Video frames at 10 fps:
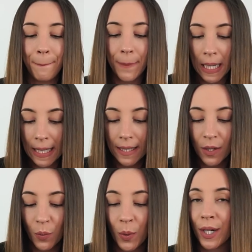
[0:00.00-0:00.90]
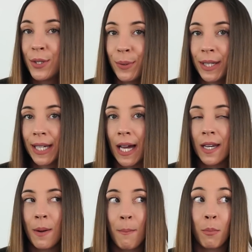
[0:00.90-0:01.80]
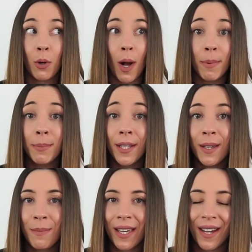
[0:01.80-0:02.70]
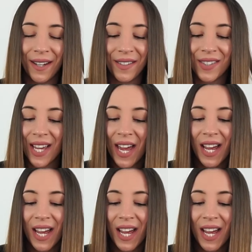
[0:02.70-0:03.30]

But would I do it again? Probably, because